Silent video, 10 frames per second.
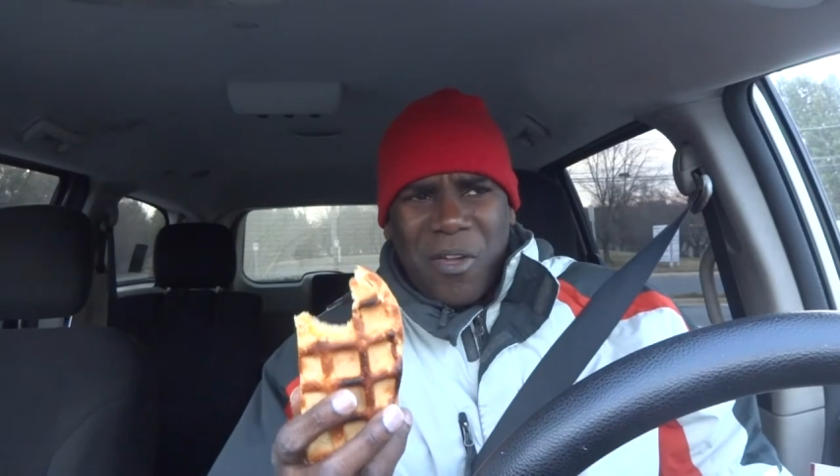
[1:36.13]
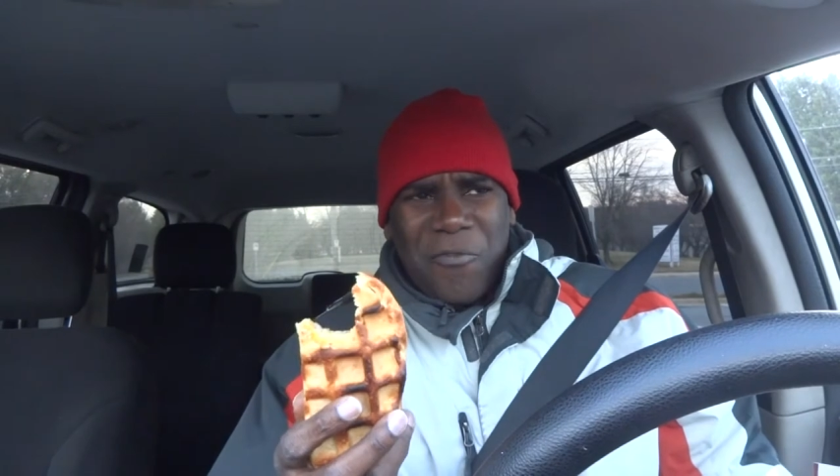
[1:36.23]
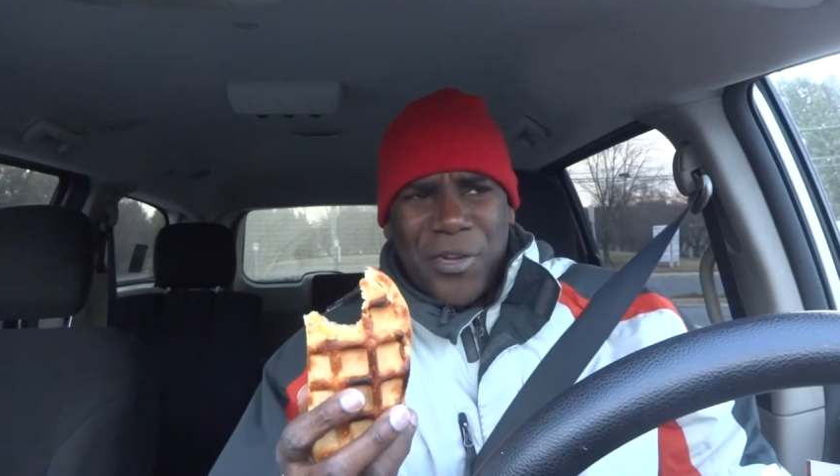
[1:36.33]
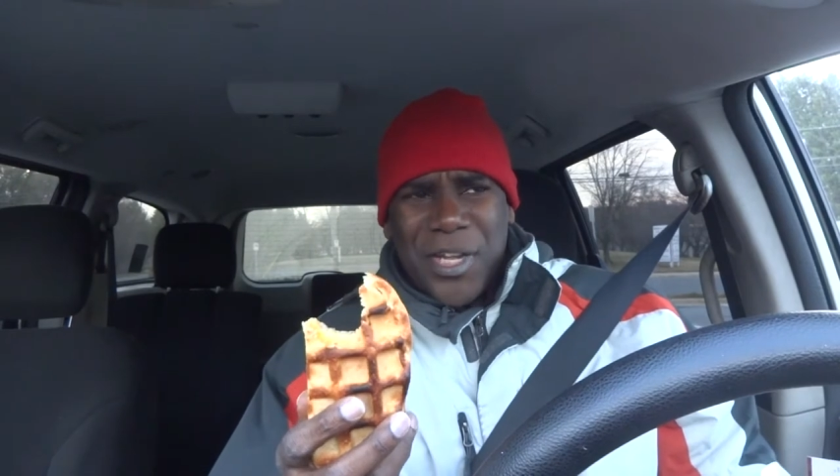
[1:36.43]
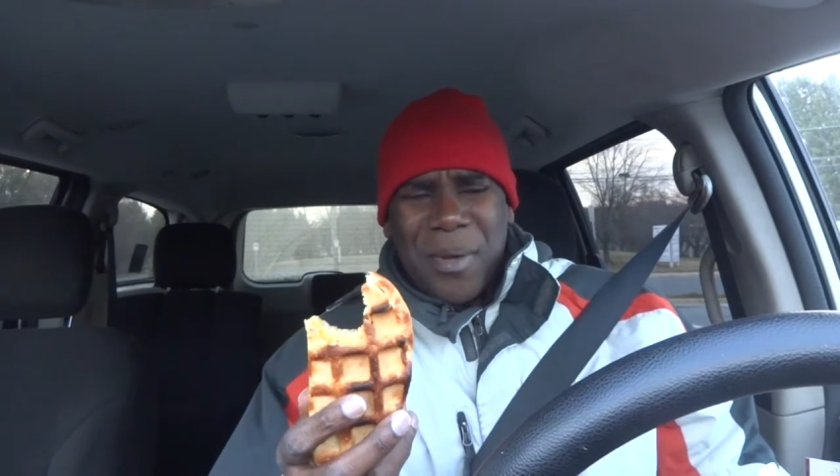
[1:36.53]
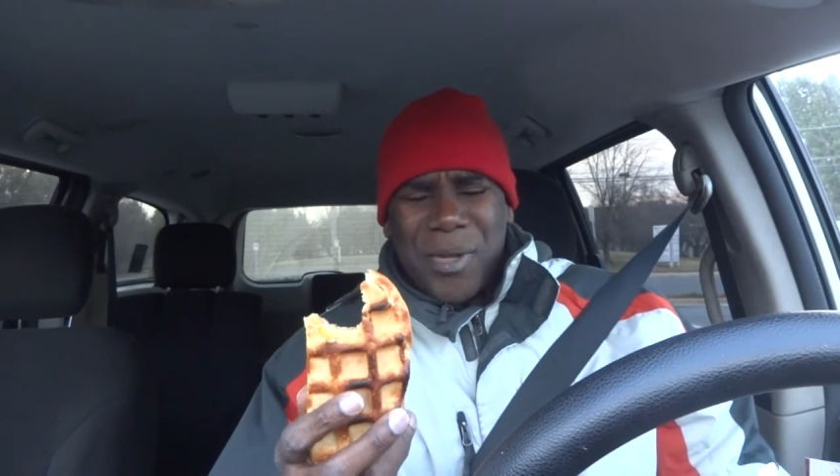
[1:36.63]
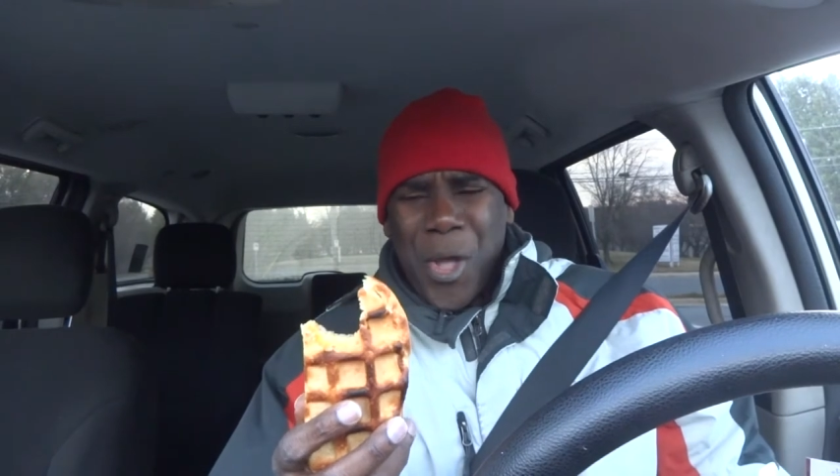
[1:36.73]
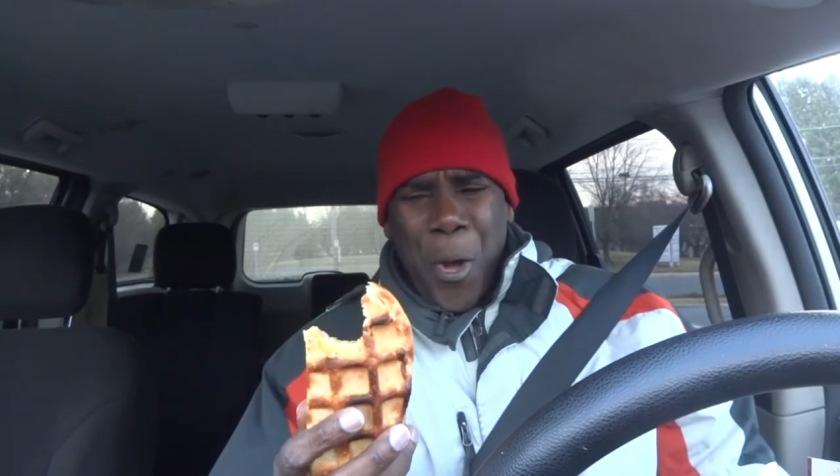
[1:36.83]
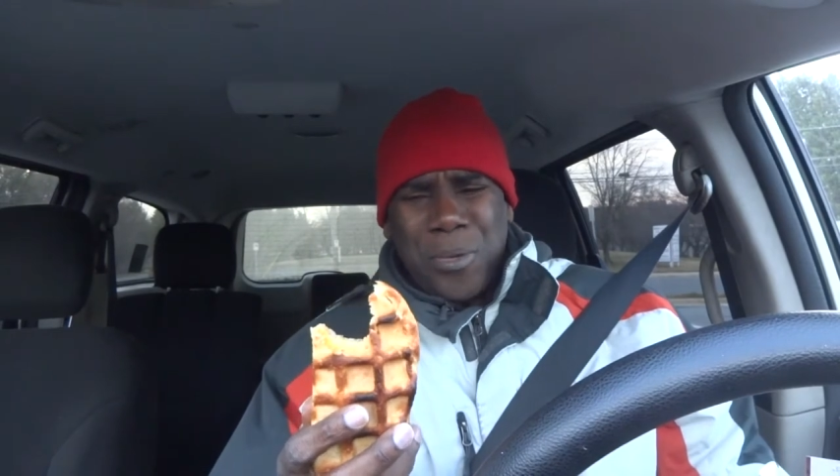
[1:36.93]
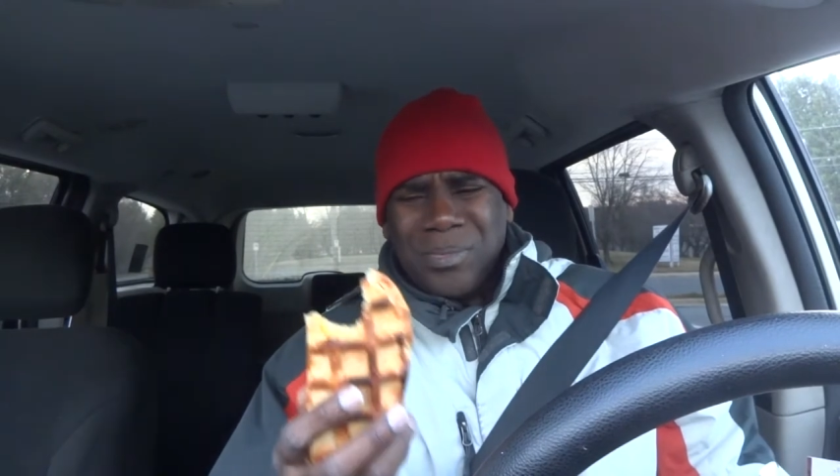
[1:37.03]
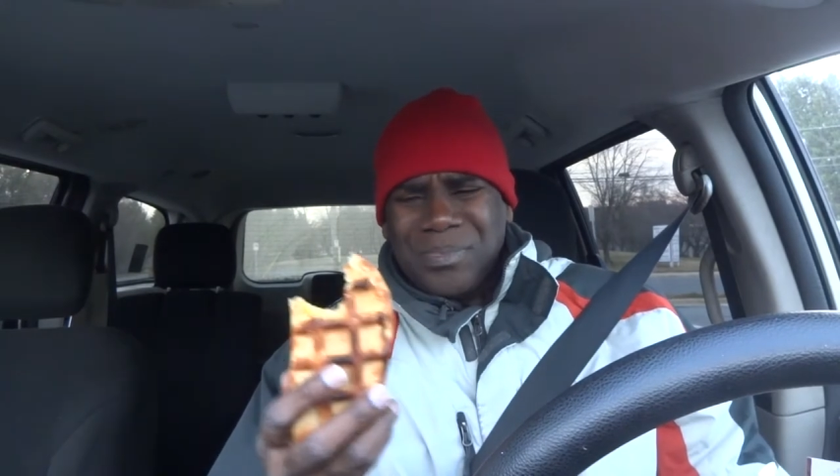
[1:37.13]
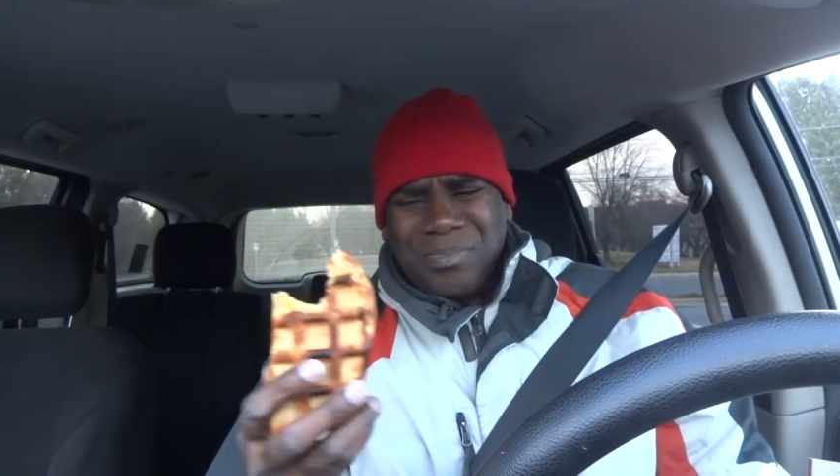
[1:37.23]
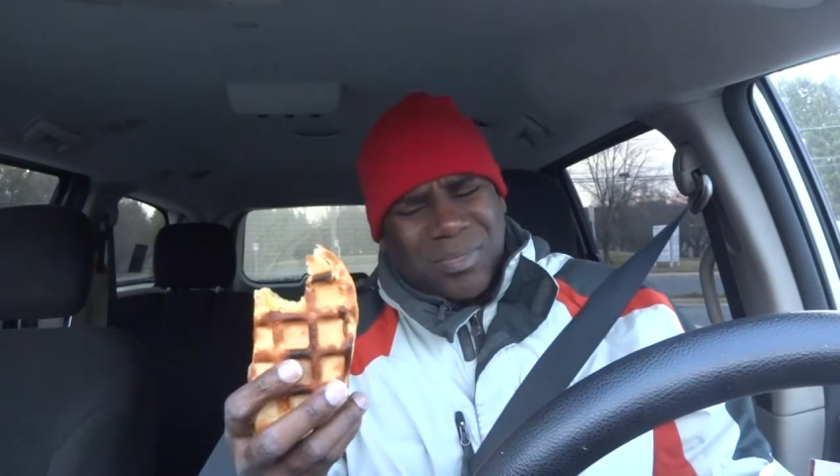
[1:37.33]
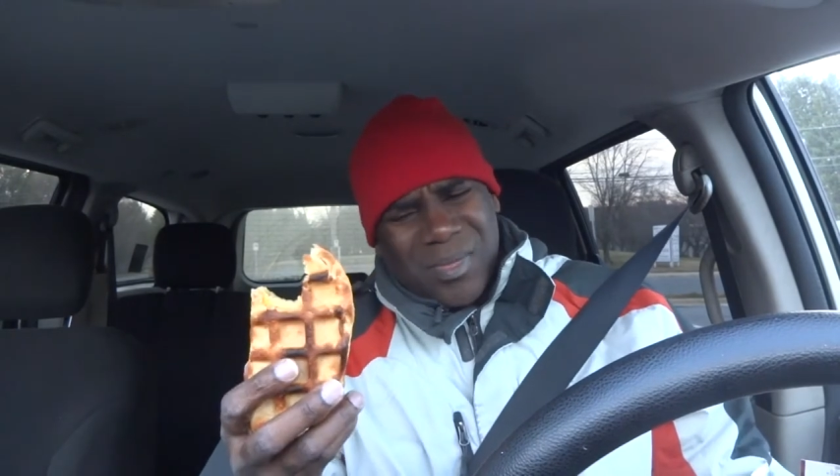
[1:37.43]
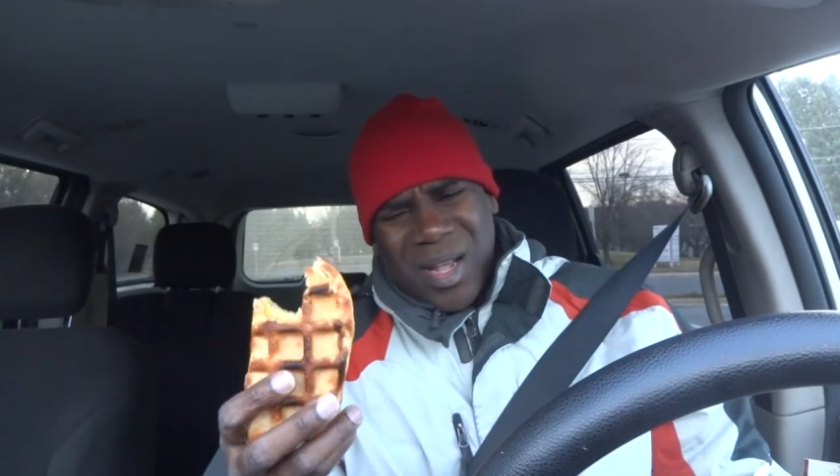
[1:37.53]
If get up and go,
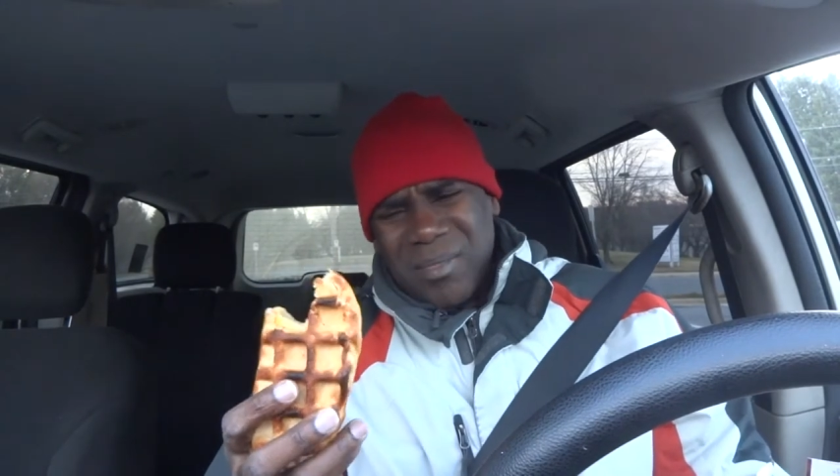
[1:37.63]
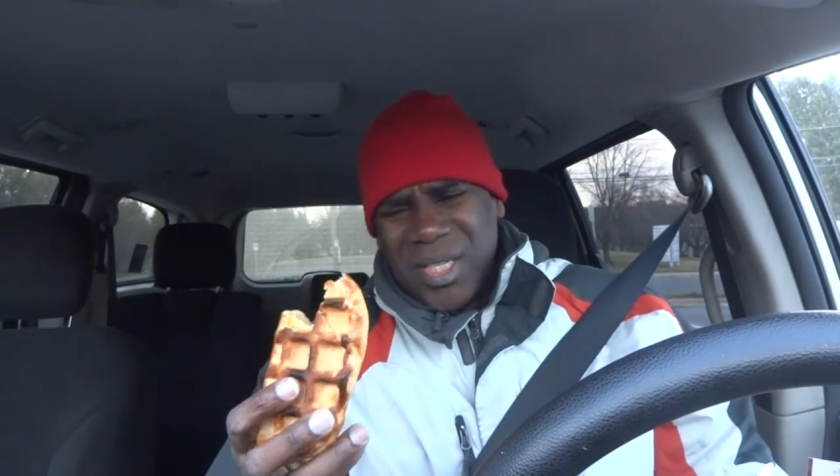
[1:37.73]
I